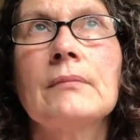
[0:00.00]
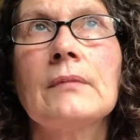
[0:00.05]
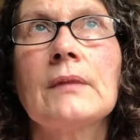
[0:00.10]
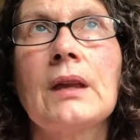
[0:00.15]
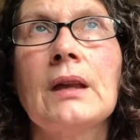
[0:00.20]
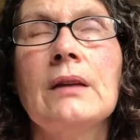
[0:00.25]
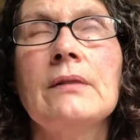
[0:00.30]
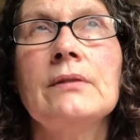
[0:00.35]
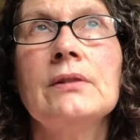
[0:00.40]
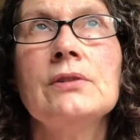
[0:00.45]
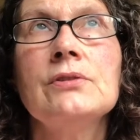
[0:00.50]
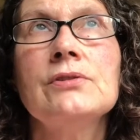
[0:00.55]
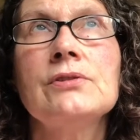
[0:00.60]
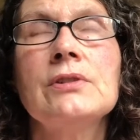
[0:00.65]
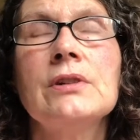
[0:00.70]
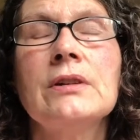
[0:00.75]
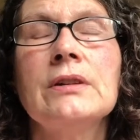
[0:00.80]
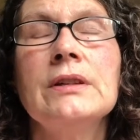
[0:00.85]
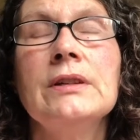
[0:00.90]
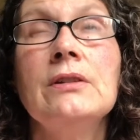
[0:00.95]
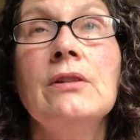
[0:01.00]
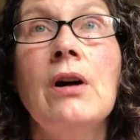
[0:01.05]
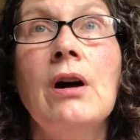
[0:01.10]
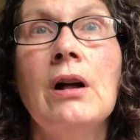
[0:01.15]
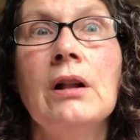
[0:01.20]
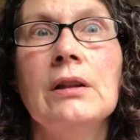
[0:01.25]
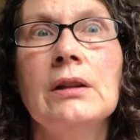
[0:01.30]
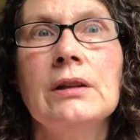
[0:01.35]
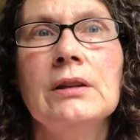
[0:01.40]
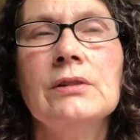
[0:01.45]
evolutionary
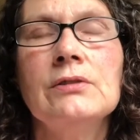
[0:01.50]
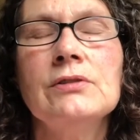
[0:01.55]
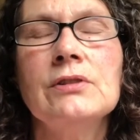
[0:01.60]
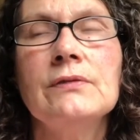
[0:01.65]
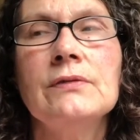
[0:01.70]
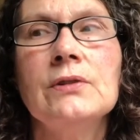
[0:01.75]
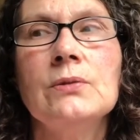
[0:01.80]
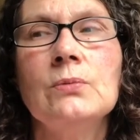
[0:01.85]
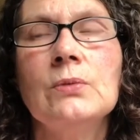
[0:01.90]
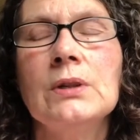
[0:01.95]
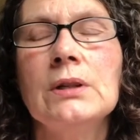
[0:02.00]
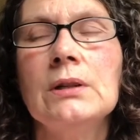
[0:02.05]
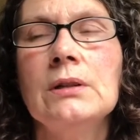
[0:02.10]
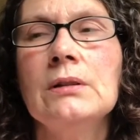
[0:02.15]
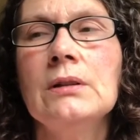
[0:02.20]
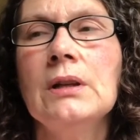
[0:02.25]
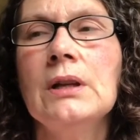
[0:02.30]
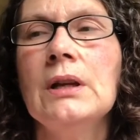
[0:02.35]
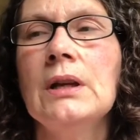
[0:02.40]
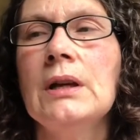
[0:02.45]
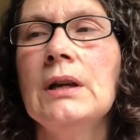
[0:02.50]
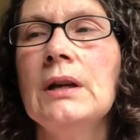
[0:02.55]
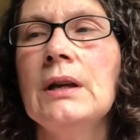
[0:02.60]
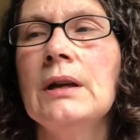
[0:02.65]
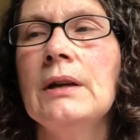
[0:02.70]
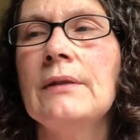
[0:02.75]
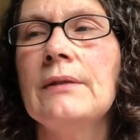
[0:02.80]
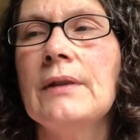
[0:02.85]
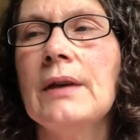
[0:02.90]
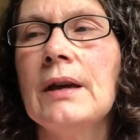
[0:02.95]
knowledge, if you will,
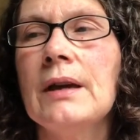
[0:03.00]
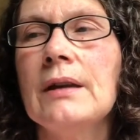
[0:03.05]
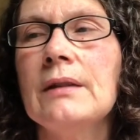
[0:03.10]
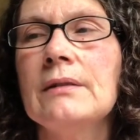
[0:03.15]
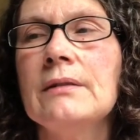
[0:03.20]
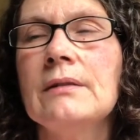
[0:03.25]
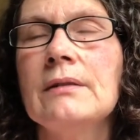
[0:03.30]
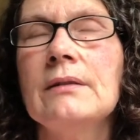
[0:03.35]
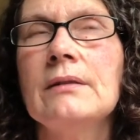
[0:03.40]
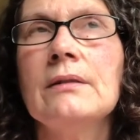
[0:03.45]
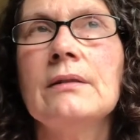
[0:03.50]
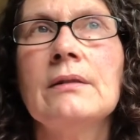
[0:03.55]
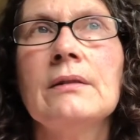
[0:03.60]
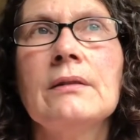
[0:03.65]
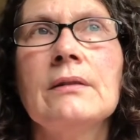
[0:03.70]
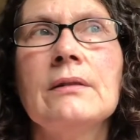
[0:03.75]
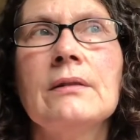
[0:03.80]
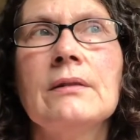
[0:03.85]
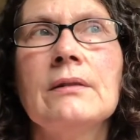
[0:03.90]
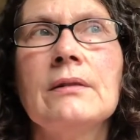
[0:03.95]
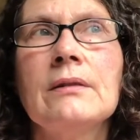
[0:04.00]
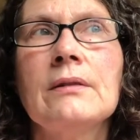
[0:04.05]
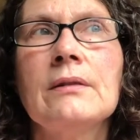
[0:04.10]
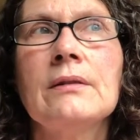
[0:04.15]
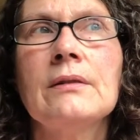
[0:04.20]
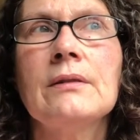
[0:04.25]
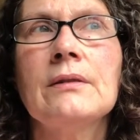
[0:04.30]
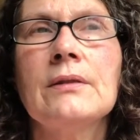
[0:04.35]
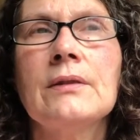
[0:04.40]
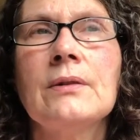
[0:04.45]
that
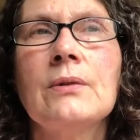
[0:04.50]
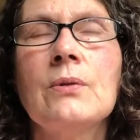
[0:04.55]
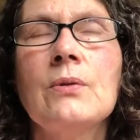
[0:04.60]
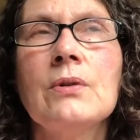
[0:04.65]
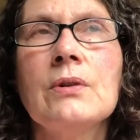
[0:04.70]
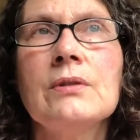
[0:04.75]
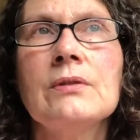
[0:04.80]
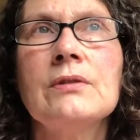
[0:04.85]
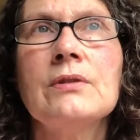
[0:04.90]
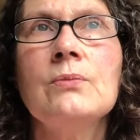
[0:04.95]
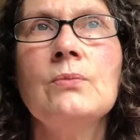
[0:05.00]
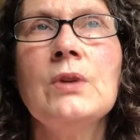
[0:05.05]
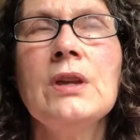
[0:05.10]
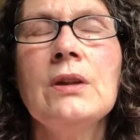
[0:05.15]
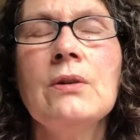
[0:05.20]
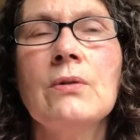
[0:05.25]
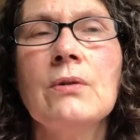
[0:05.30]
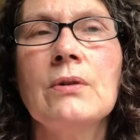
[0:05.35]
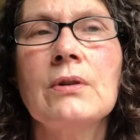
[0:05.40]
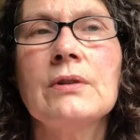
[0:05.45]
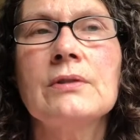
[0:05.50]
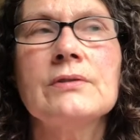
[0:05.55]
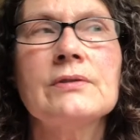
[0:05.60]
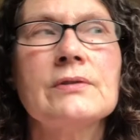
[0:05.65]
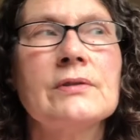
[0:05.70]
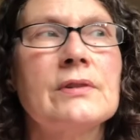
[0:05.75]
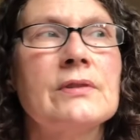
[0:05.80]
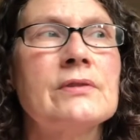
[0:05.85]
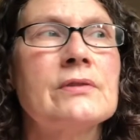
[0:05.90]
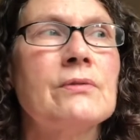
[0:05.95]
the weak horse
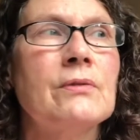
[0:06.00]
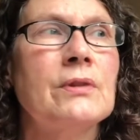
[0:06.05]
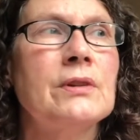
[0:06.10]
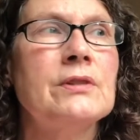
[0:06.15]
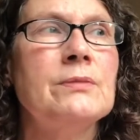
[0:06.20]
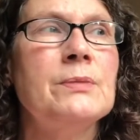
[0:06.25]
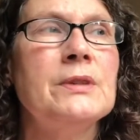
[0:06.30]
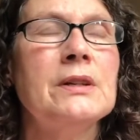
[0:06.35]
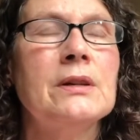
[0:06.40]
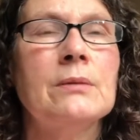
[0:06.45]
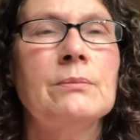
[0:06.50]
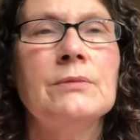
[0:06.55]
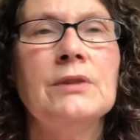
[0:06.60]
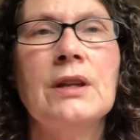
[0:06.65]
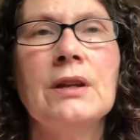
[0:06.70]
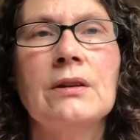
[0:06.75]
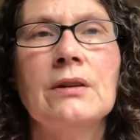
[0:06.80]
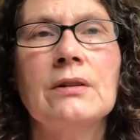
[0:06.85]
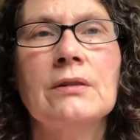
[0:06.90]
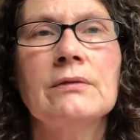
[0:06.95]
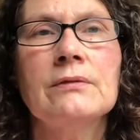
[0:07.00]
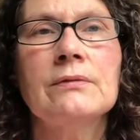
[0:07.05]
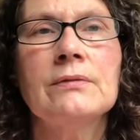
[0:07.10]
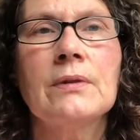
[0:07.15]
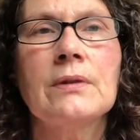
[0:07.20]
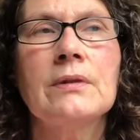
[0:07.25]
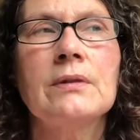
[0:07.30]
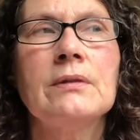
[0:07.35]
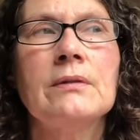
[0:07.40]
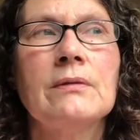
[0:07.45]
is going to become dinner for
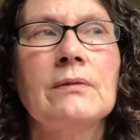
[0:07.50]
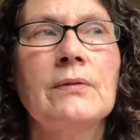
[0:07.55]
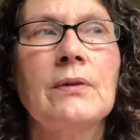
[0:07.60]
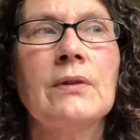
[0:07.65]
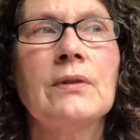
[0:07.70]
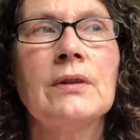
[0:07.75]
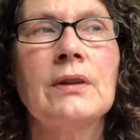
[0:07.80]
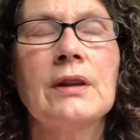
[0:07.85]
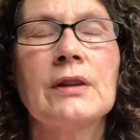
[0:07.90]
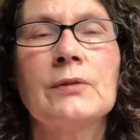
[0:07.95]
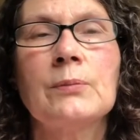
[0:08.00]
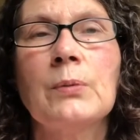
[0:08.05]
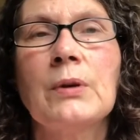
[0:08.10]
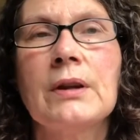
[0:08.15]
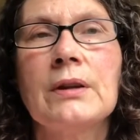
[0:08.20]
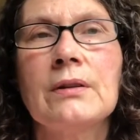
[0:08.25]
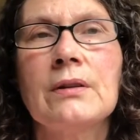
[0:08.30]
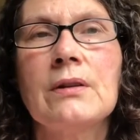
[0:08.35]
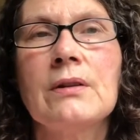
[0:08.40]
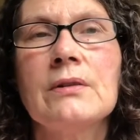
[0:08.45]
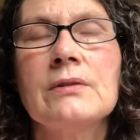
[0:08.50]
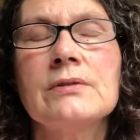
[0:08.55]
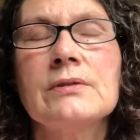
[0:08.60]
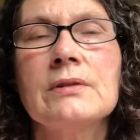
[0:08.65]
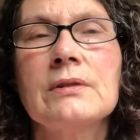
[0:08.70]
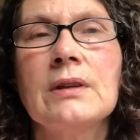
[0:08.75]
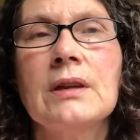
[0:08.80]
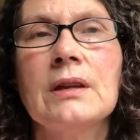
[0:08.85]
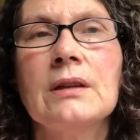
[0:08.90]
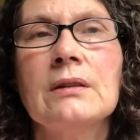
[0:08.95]
the next predators.
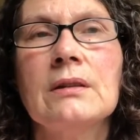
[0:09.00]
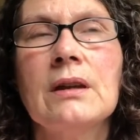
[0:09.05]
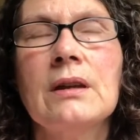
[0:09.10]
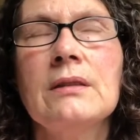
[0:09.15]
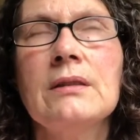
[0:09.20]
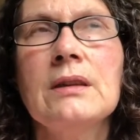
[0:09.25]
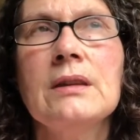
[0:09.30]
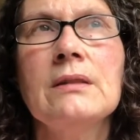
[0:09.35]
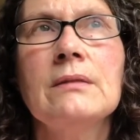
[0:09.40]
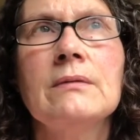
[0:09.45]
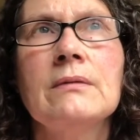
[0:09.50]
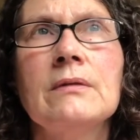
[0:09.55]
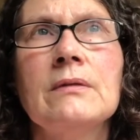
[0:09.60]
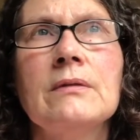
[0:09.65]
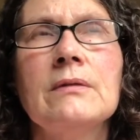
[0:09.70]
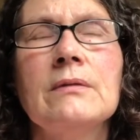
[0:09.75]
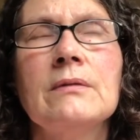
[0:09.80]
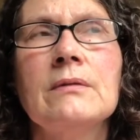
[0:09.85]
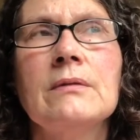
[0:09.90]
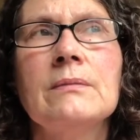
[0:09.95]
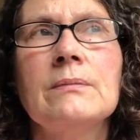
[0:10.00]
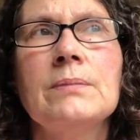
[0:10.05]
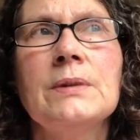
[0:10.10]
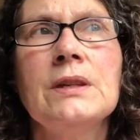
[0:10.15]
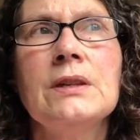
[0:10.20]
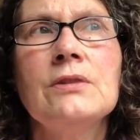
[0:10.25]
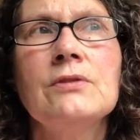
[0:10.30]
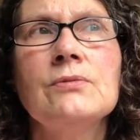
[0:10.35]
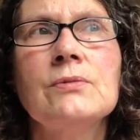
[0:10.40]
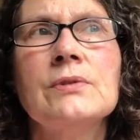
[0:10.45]
And I think
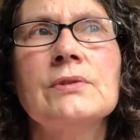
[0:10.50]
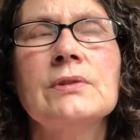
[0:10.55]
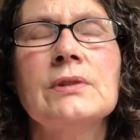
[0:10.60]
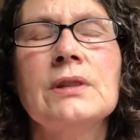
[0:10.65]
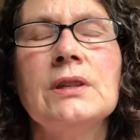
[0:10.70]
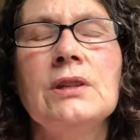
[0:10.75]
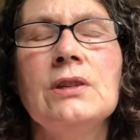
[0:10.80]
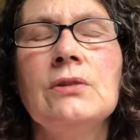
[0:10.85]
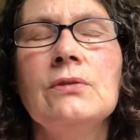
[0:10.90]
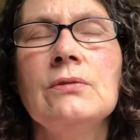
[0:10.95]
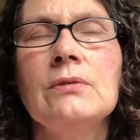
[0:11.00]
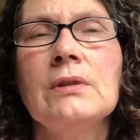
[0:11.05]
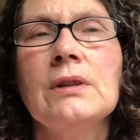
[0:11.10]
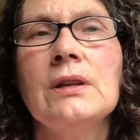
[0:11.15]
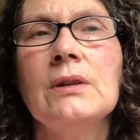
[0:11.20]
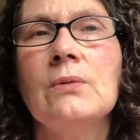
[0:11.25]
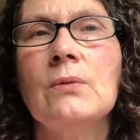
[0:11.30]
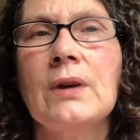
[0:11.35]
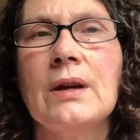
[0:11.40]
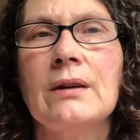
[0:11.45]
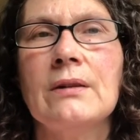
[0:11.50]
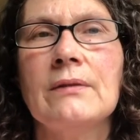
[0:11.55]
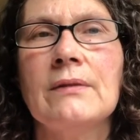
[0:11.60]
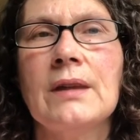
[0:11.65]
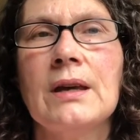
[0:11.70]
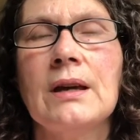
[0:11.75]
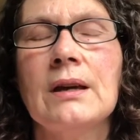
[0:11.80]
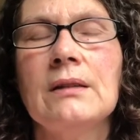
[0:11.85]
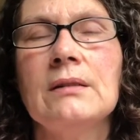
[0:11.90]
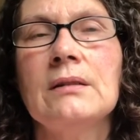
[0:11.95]
Beege was acutely aware of
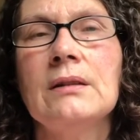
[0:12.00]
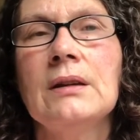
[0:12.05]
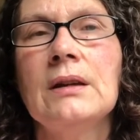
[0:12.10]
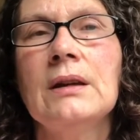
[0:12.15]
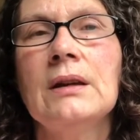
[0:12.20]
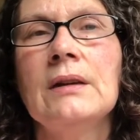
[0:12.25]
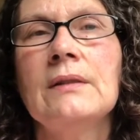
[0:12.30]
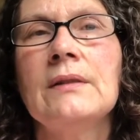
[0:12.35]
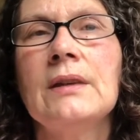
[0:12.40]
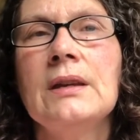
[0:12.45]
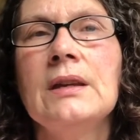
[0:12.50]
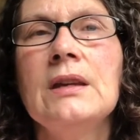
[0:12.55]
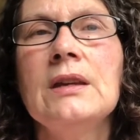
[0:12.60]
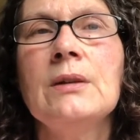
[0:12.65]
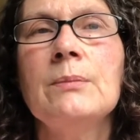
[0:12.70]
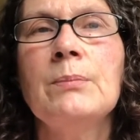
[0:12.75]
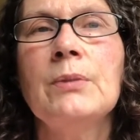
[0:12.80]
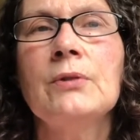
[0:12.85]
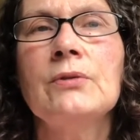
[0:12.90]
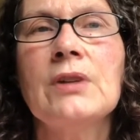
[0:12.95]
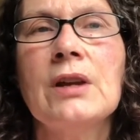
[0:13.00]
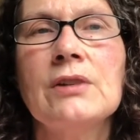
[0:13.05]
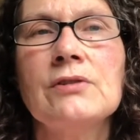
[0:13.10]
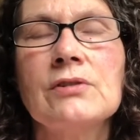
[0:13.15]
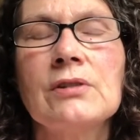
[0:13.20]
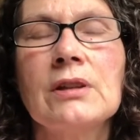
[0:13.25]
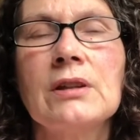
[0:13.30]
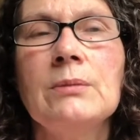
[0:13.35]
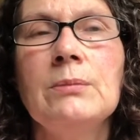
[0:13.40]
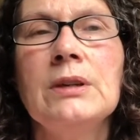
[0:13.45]
that he could
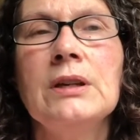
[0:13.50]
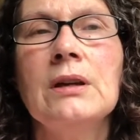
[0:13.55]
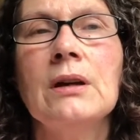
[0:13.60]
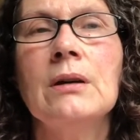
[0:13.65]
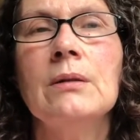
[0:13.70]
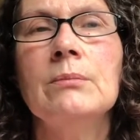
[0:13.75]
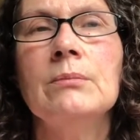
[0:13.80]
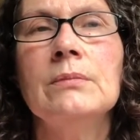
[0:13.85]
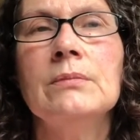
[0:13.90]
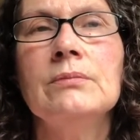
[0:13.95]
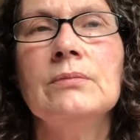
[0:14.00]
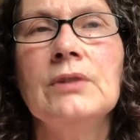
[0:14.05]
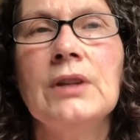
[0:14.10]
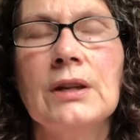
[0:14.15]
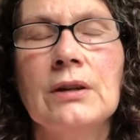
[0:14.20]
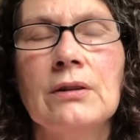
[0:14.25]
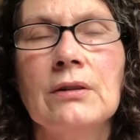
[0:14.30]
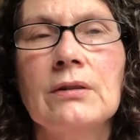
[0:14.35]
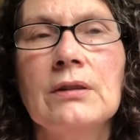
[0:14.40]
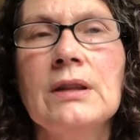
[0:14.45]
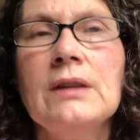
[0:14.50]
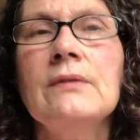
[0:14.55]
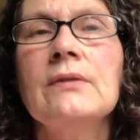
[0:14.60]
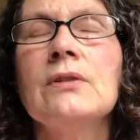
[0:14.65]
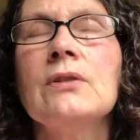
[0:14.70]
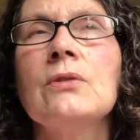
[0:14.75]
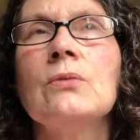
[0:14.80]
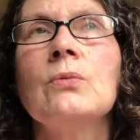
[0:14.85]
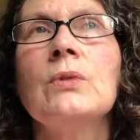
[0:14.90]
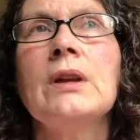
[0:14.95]
potentially become dinner, even
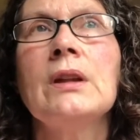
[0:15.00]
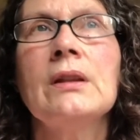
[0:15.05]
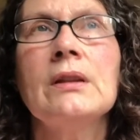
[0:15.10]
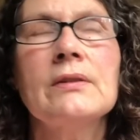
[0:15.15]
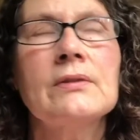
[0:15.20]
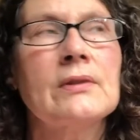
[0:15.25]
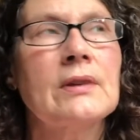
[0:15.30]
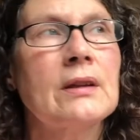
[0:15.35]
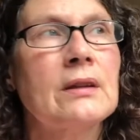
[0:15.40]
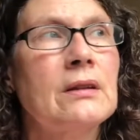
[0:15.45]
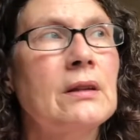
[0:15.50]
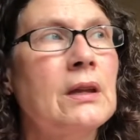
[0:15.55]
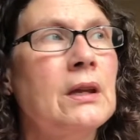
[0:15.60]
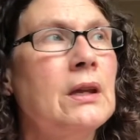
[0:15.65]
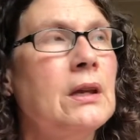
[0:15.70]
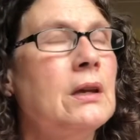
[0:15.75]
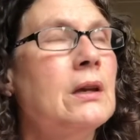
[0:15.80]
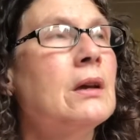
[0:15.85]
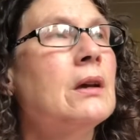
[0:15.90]
though realistically